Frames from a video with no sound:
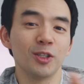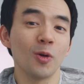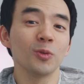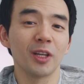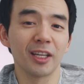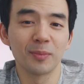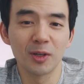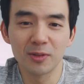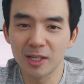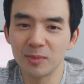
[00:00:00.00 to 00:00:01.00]
don't like
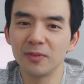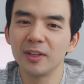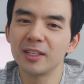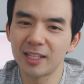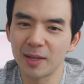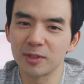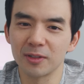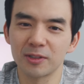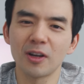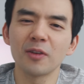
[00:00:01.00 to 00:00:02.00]
about some of
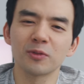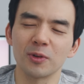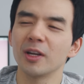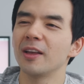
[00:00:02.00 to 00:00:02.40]
Samsung's software.